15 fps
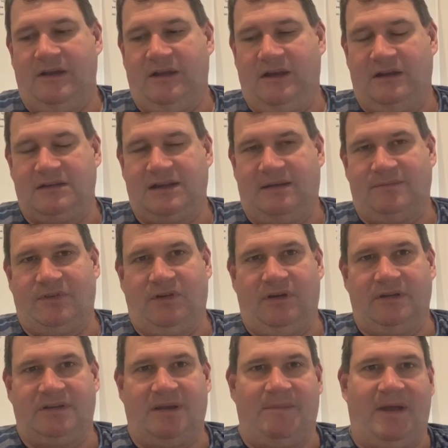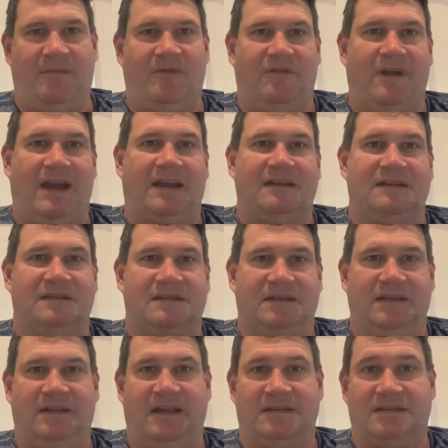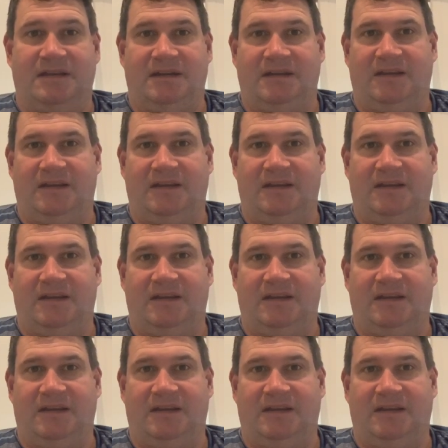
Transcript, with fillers: you know, sometime, somehow miraculously that's going to